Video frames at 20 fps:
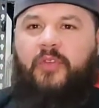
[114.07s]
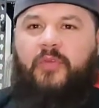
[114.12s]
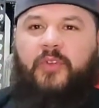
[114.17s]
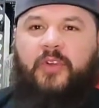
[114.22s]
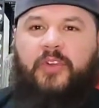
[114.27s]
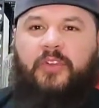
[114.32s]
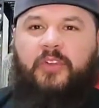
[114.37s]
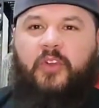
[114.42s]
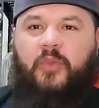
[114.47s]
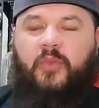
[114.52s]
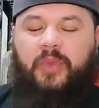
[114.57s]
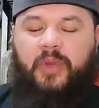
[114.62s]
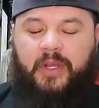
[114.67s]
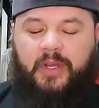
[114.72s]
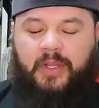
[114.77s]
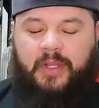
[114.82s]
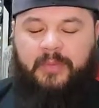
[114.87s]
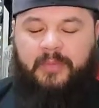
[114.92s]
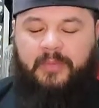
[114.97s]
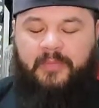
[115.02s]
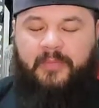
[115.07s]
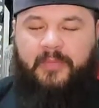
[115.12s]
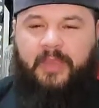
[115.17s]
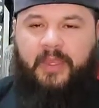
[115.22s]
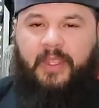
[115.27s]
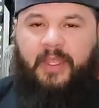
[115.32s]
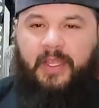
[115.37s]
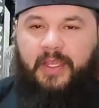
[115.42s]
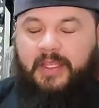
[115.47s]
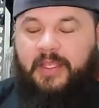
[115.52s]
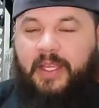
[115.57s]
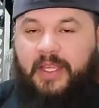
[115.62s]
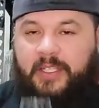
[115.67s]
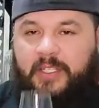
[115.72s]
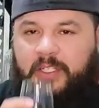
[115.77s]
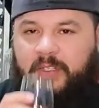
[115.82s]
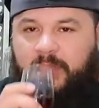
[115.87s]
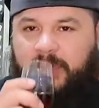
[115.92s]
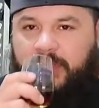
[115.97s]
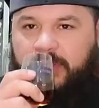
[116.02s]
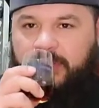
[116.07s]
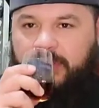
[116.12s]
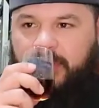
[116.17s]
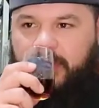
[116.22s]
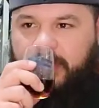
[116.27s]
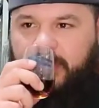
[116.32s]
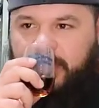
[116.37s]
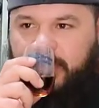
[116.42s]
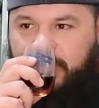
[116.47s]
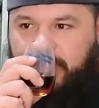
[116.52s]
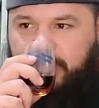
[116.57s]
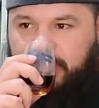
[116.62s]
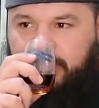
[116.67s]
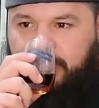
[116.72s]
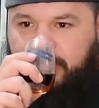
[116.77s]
first open it up. It actually smells really good.